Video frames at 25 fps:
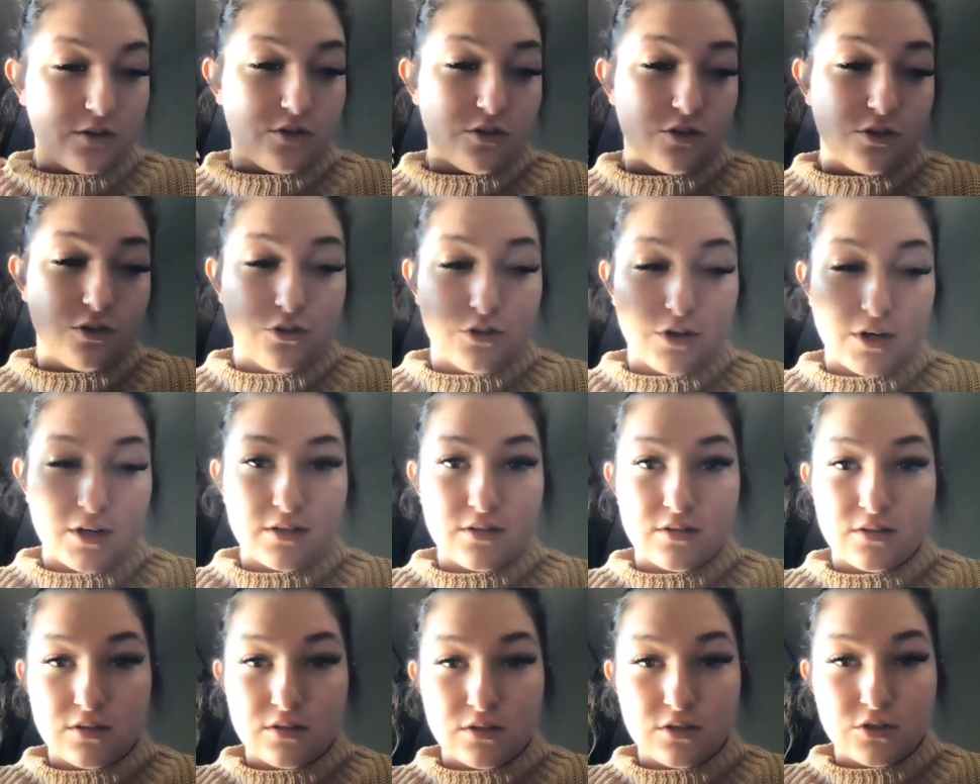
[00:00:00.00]
to
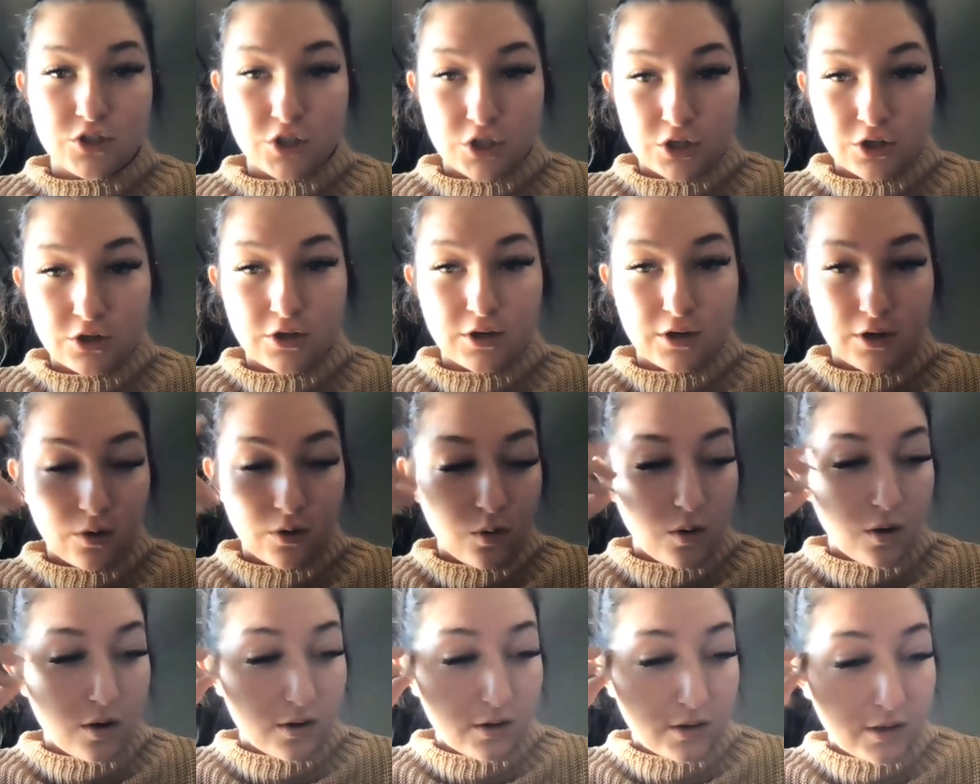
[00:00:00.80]
address gender
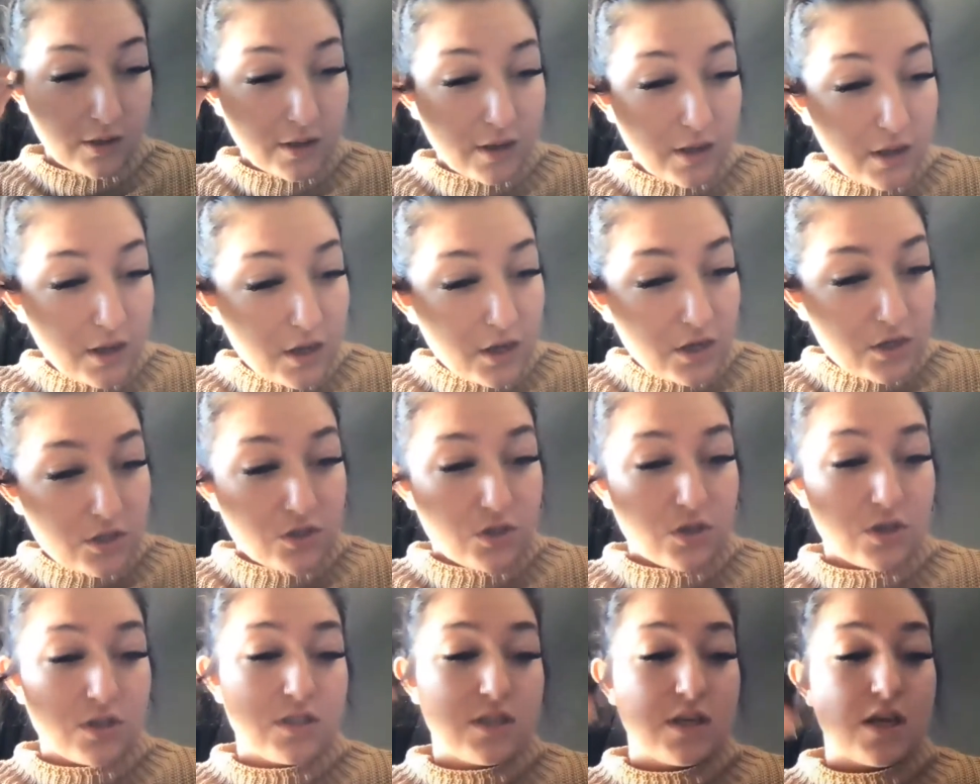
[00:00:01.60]
inequality.
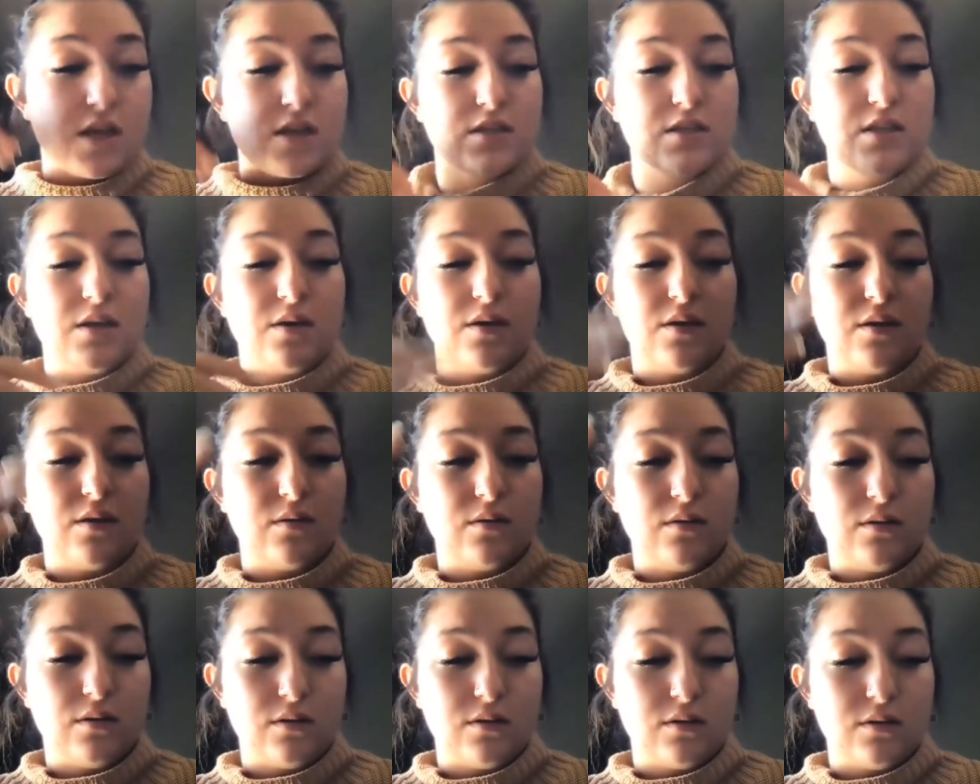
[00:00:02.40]
So it says
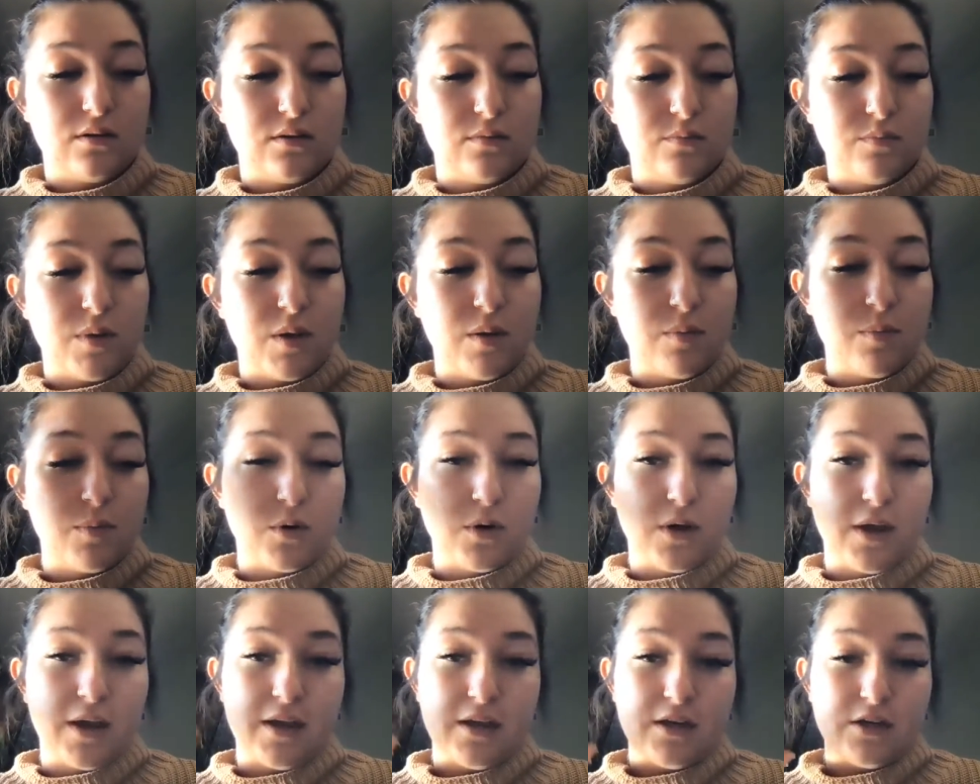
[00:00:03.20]
that people
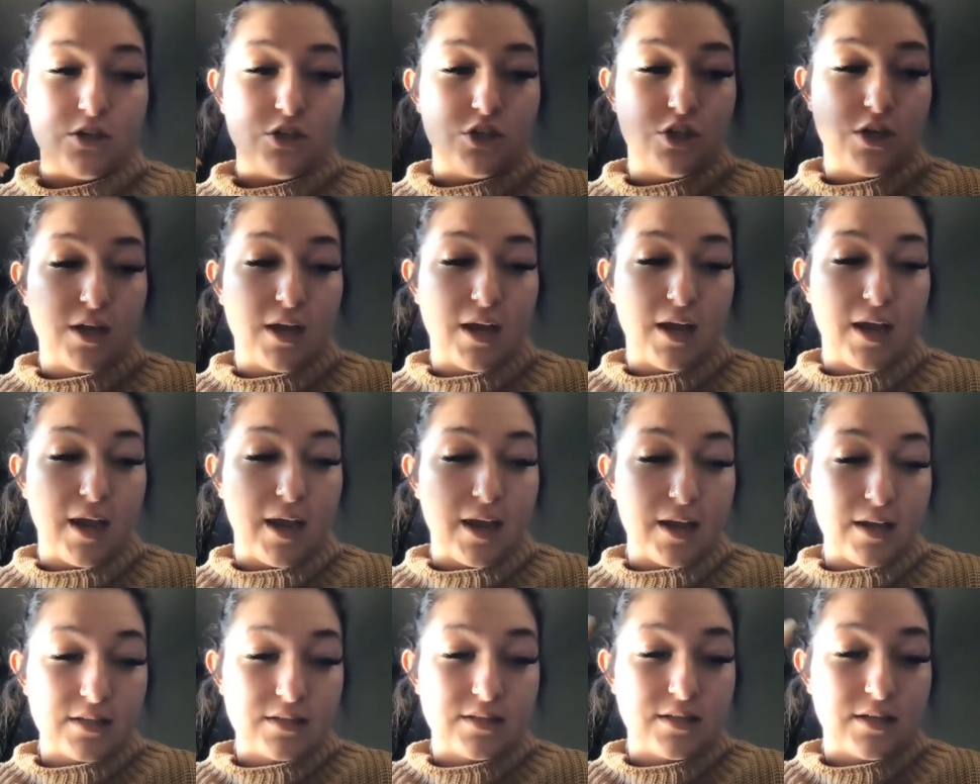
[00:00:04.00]
aged
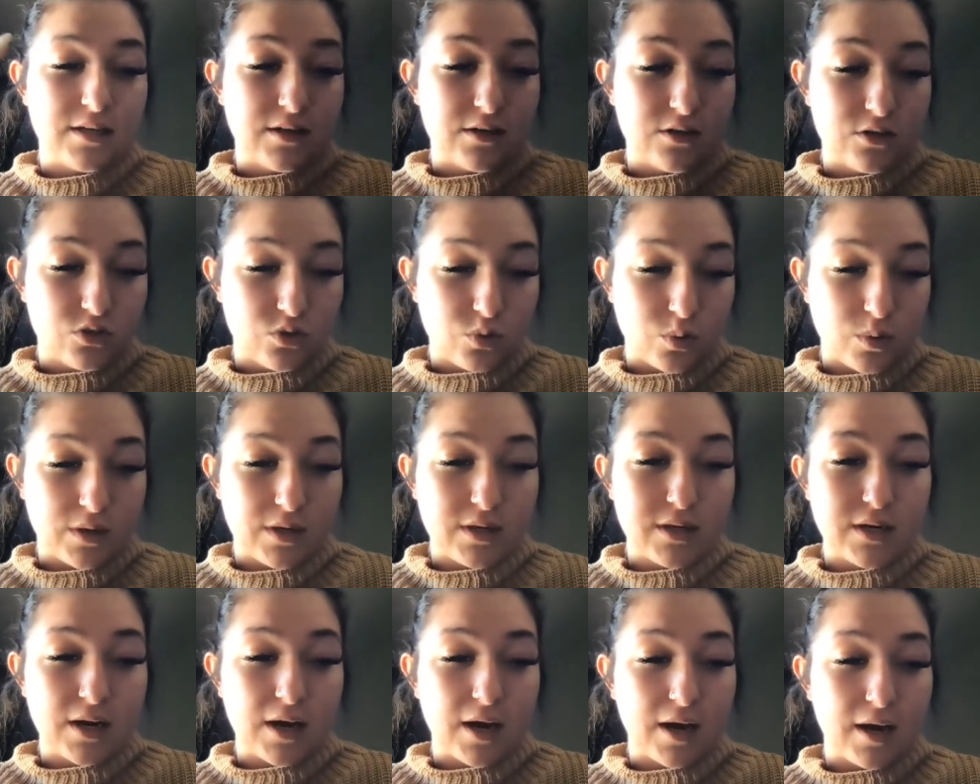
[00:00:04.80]
18 to
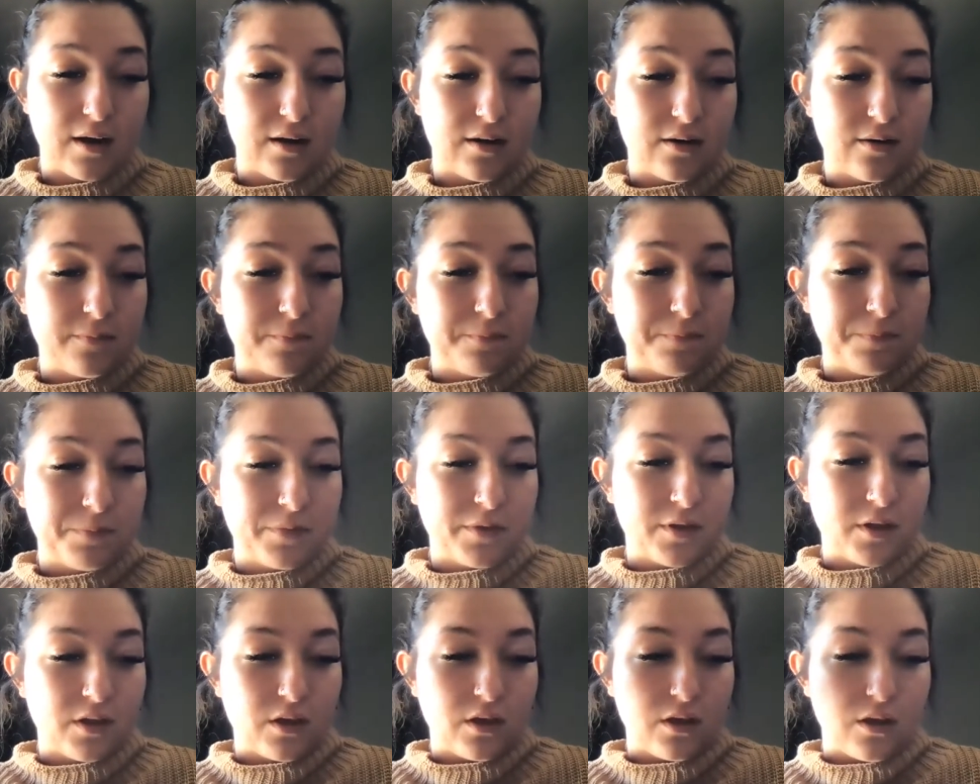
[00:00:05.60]
29
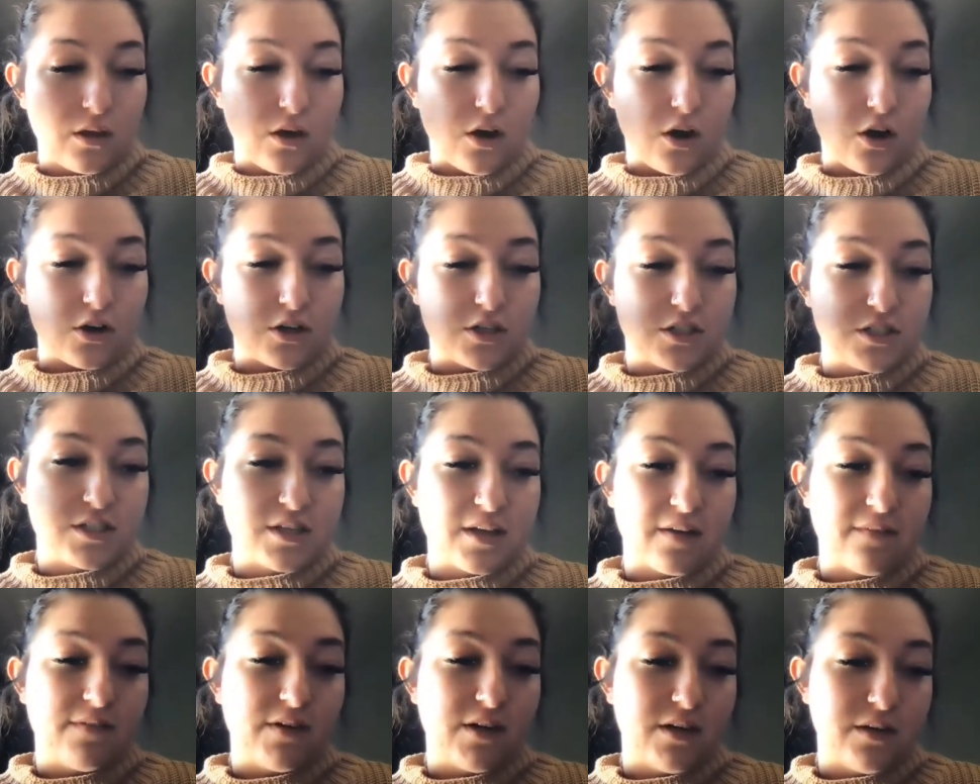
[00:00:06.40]
are
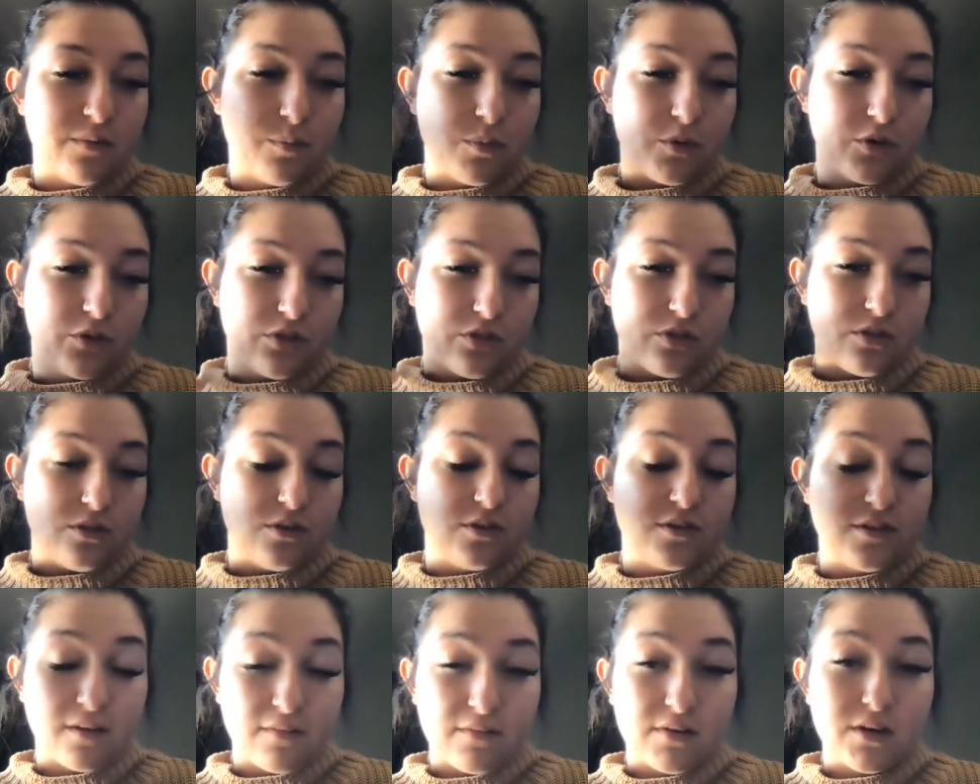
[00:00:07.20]

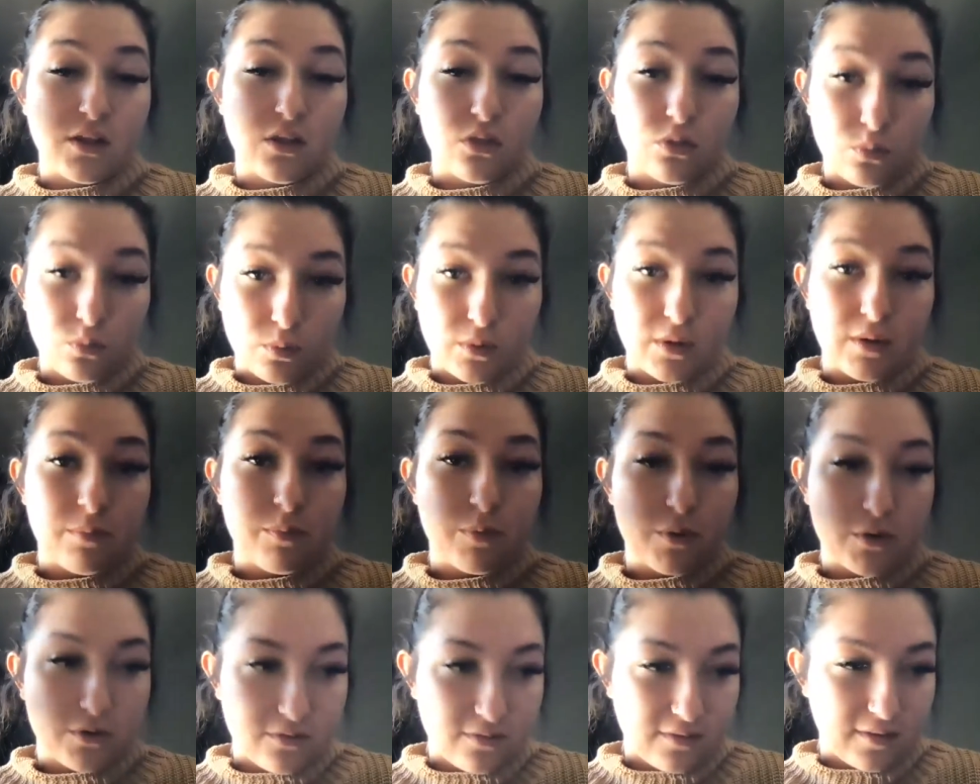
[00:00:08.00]

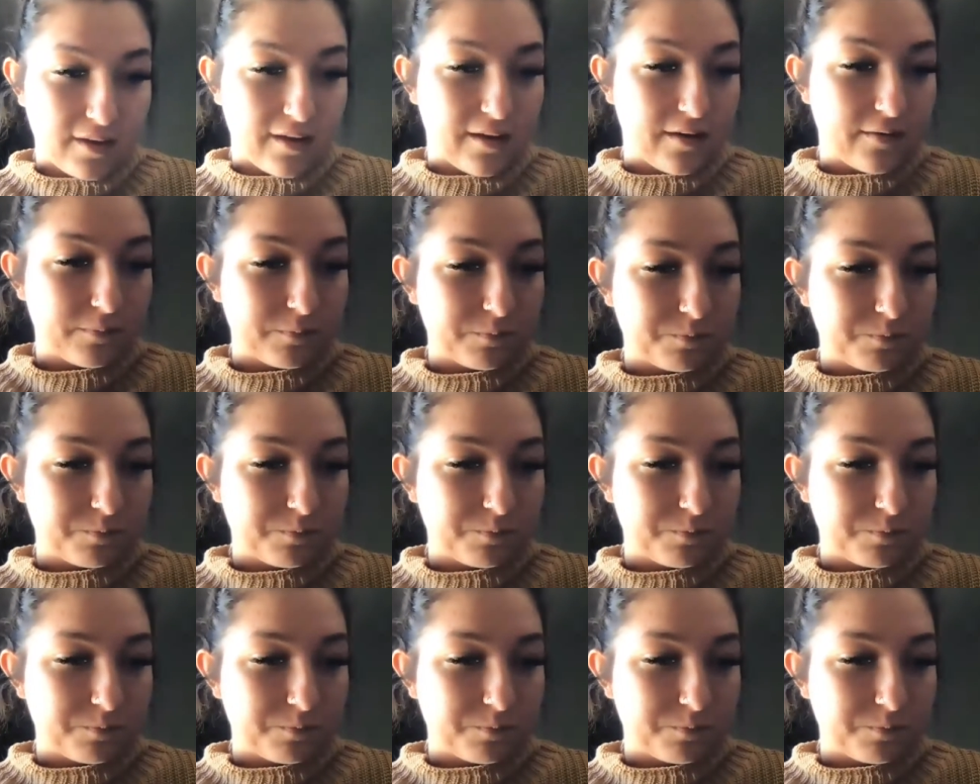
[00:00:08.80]
73%